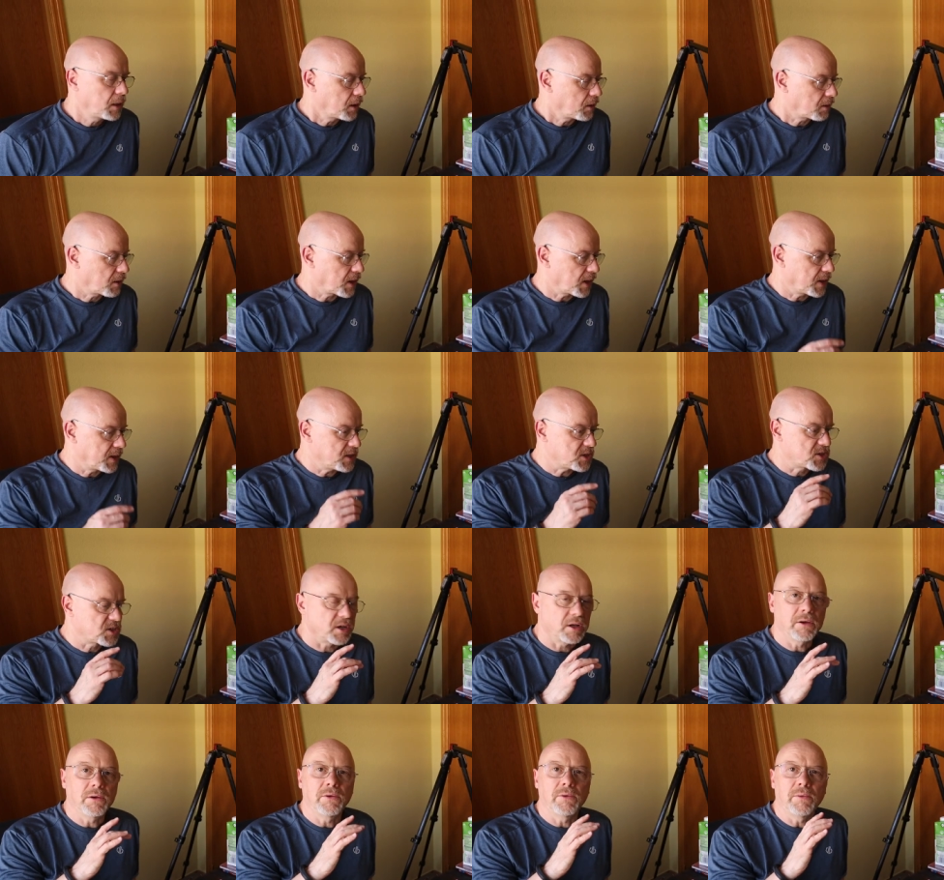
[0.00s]
Okay,
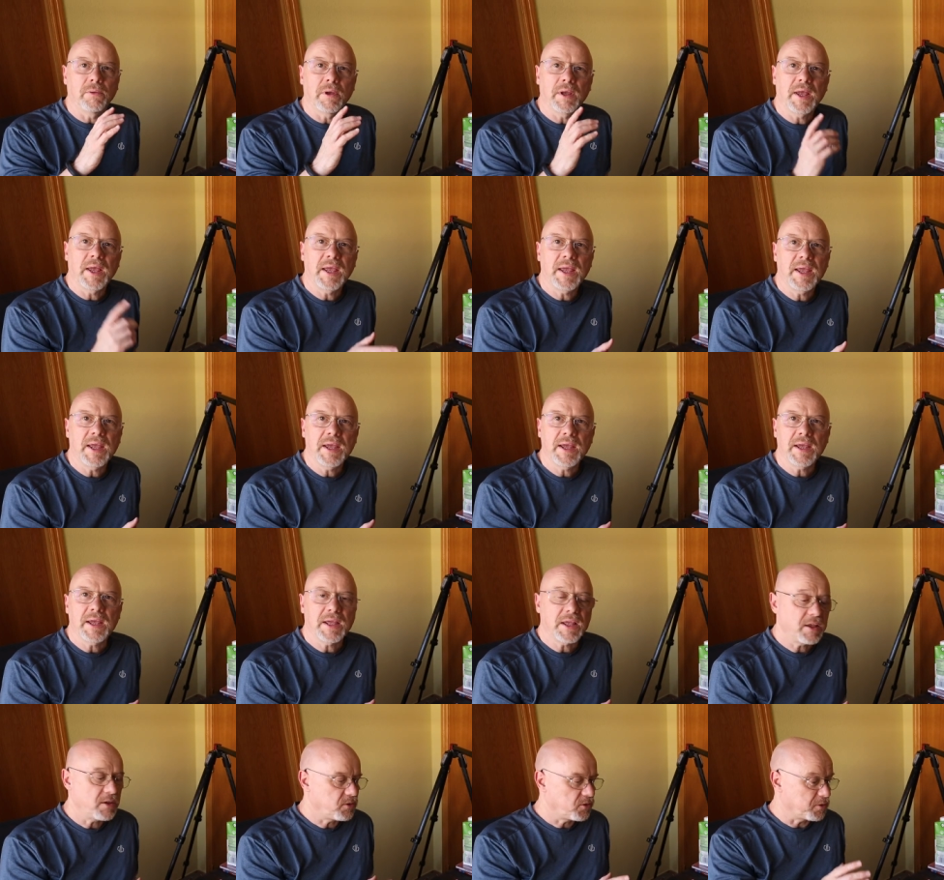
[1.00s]
so here
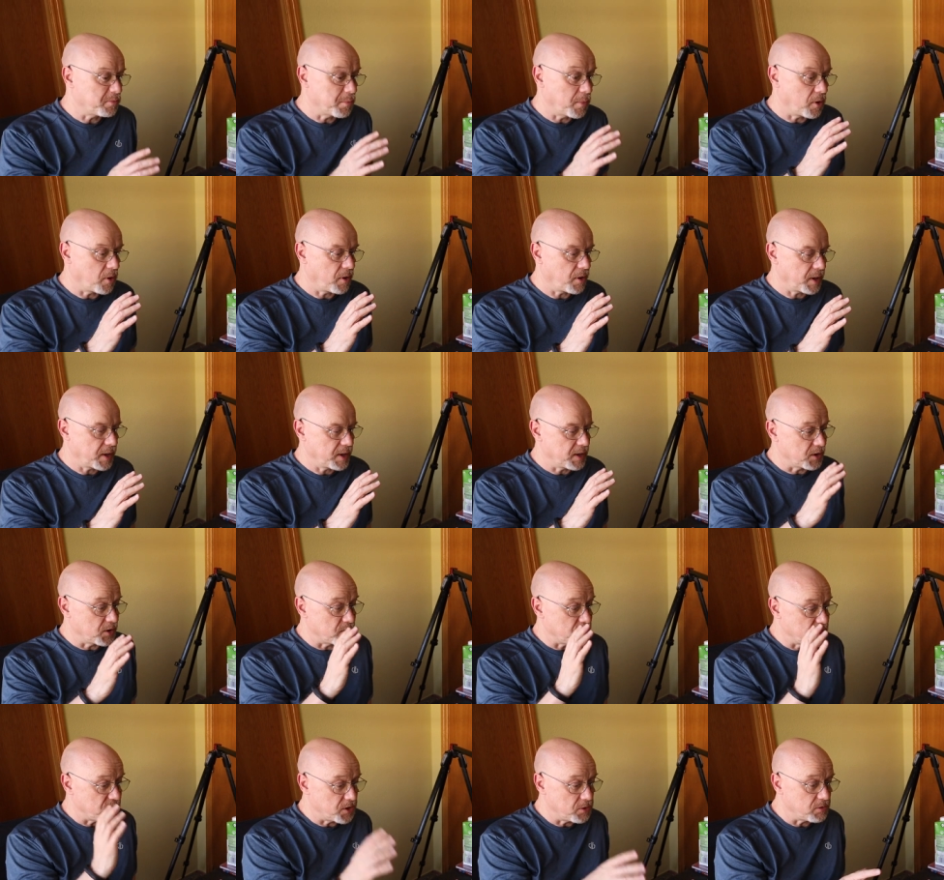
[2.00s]
is my
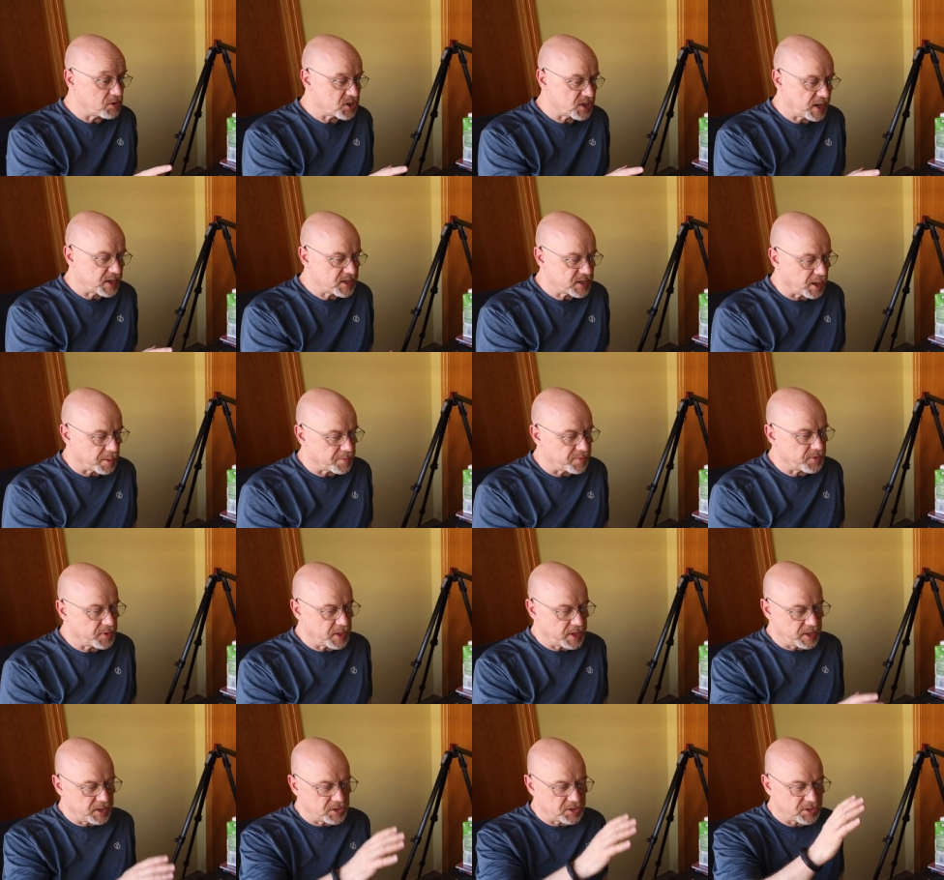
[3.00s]
new setup for
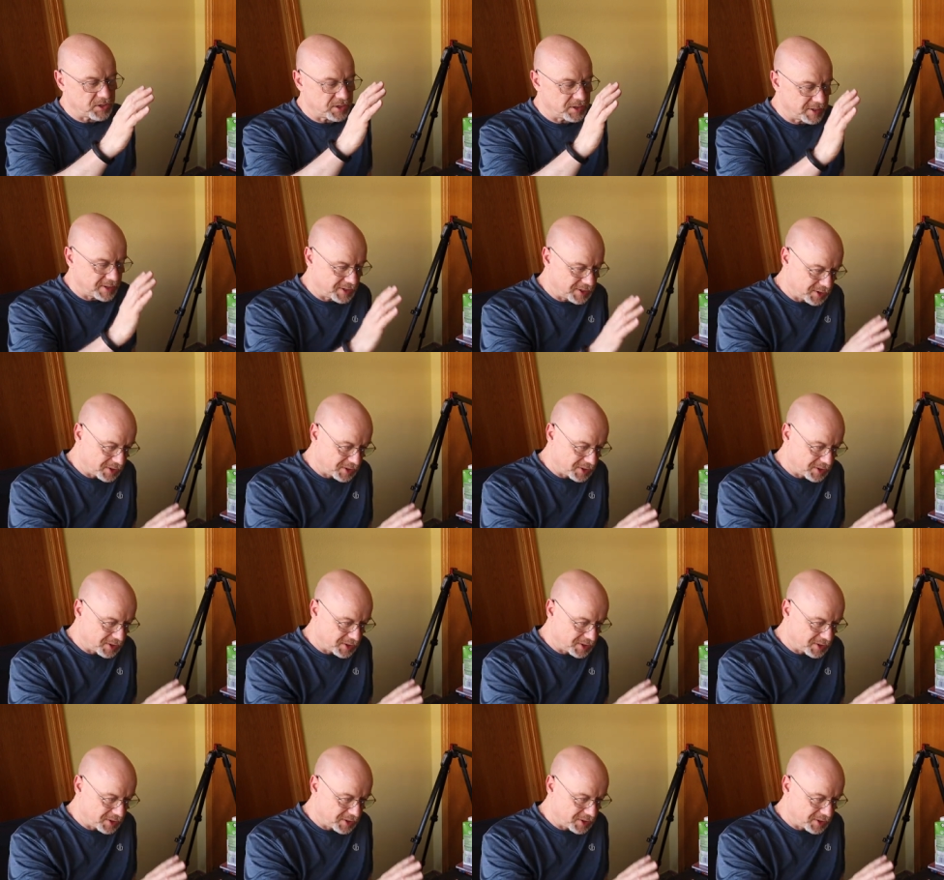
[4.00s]
this.